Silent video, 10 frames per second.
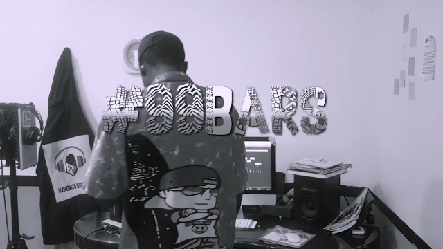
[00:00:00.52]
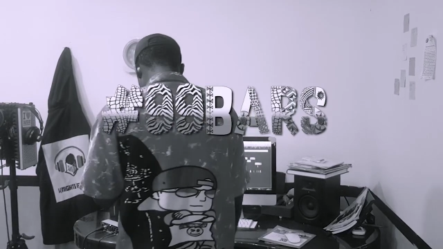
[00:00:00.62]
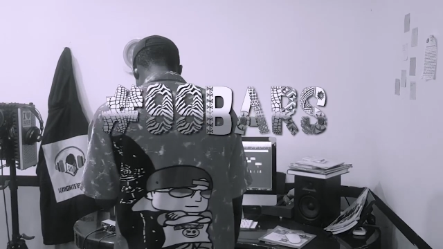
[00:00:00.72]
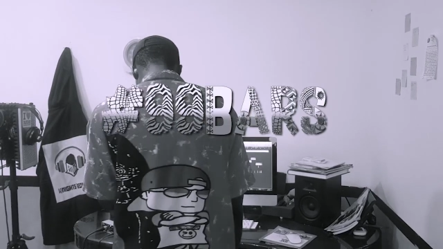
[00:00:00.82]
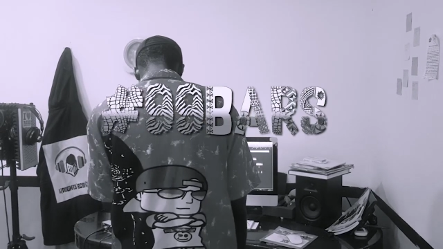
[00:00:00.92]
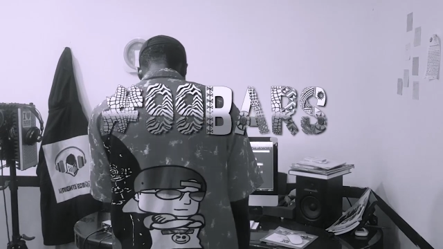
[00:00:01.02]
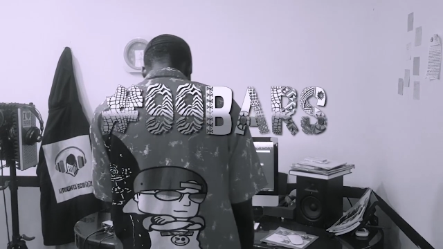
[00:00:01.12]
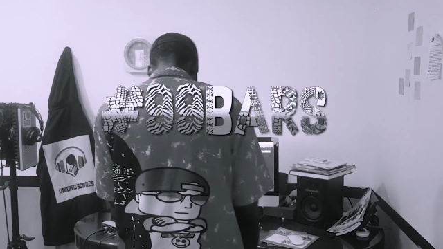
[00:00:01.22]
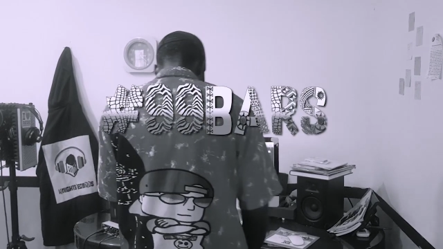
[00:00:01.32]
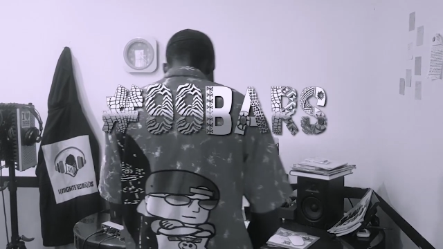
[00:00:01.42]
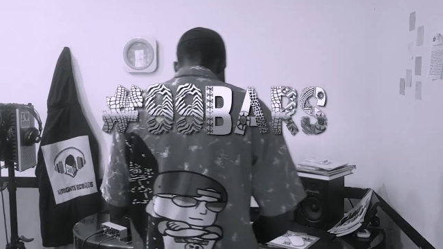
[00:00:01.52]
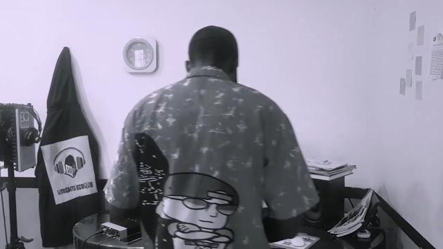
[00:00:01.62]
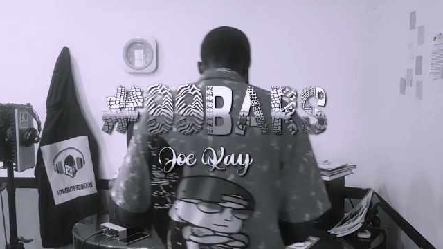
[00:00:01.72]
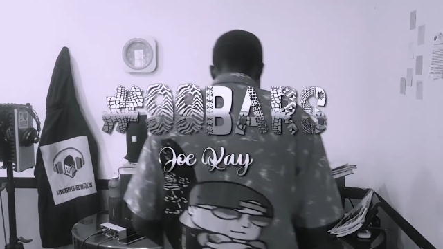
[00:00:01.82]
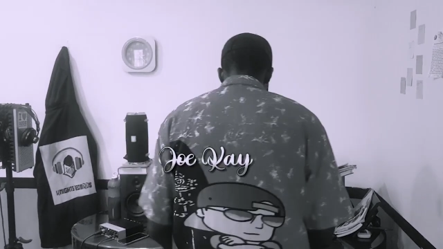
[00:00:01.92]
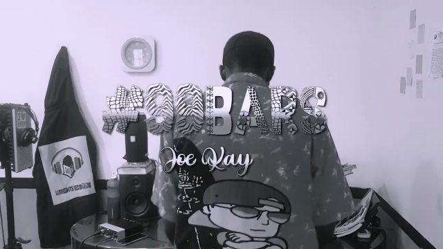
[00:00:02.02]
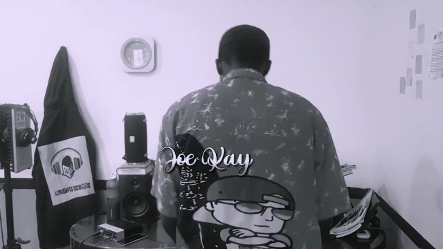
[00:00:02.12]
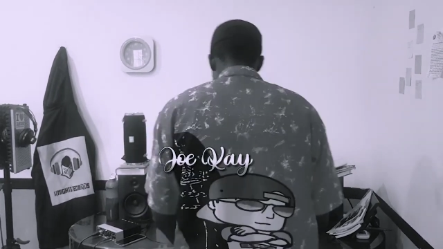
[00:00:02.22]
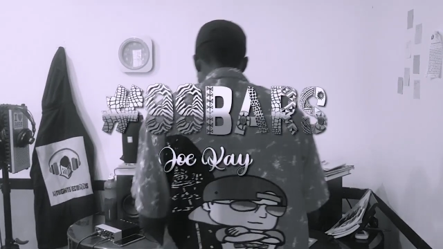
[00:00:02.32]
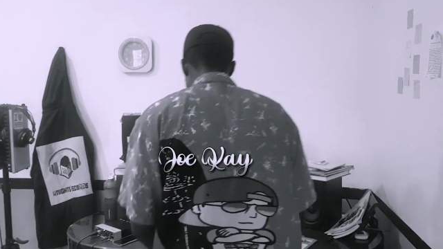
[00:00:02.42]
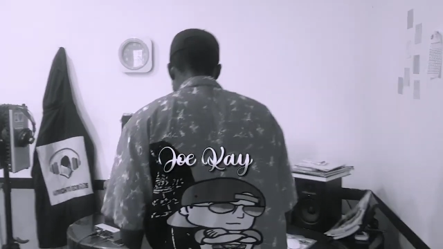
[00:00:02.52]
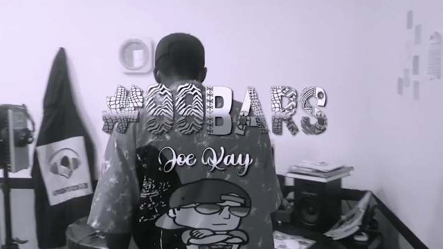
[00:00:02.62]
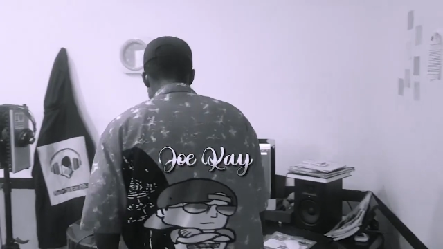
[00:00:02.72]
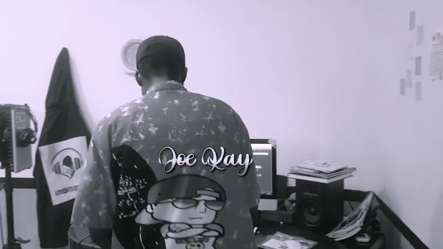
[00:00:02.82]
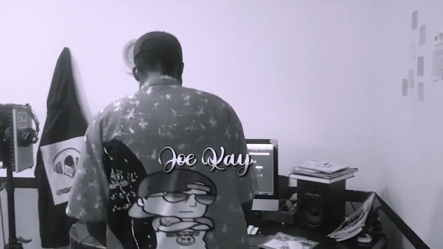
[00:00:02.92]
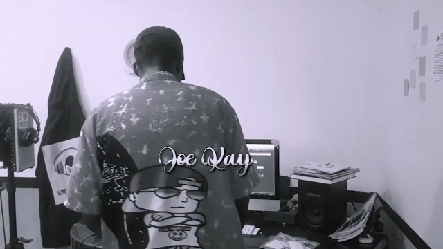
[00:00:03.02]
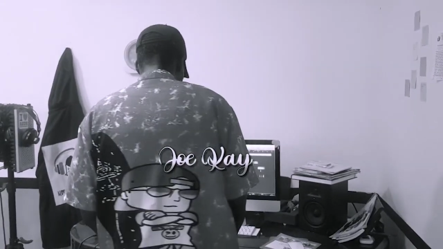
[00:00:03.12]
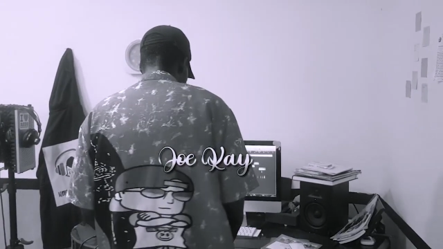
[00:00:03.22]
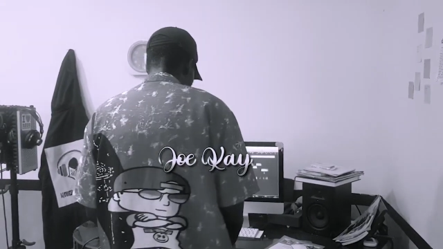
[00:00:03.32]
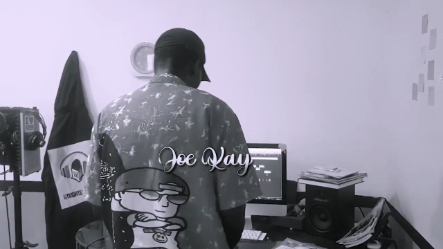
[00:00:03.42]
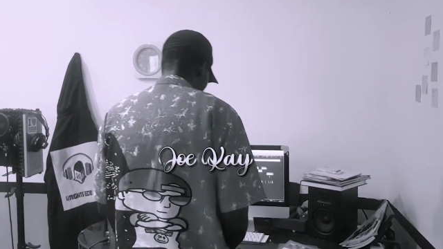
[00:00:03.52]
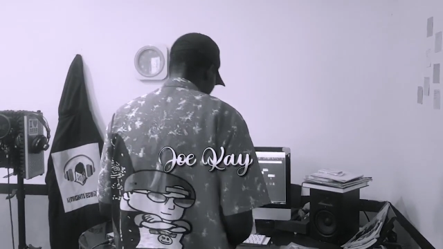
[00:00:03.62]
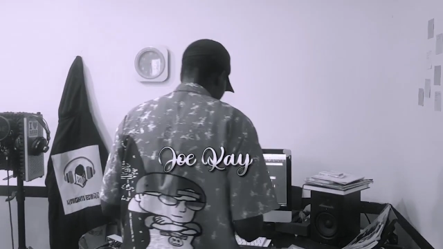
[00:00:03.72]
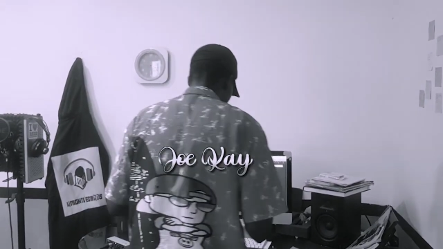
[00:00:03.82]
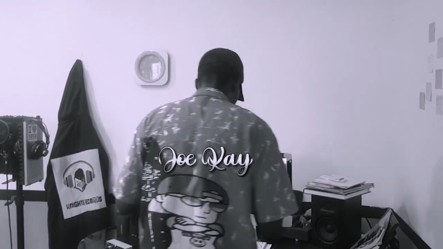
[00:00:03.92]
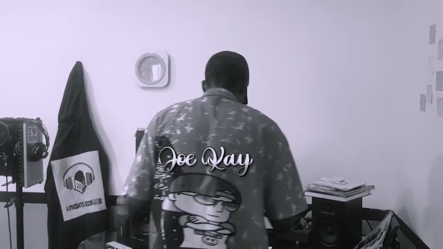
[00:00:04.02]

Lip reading: [unreadable: no face in view]